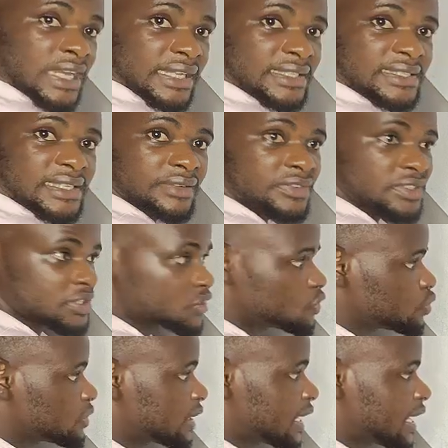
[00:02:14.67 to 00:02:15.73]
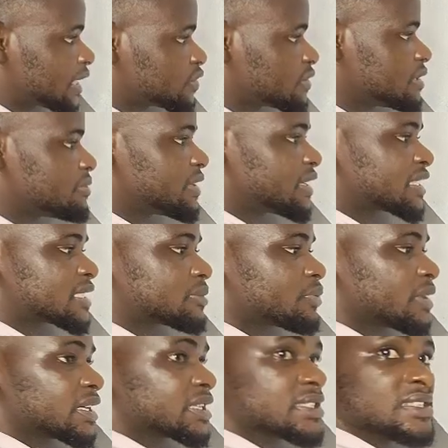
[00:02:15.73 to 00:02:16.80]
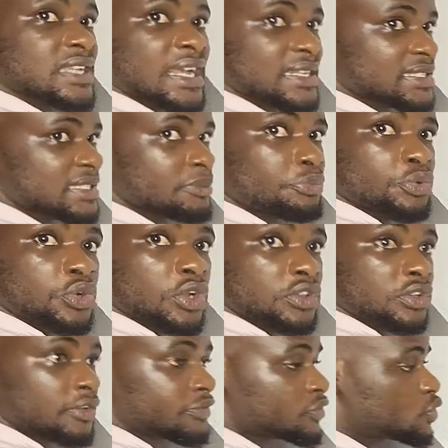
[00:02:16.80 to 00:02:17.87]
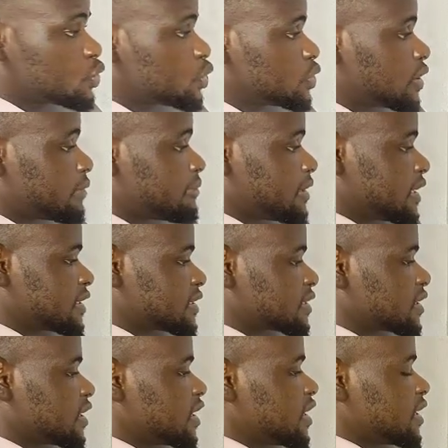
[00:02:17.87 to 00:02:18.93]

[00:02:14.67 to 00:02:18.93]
that 72 can actually be expressed as a product of two numbers.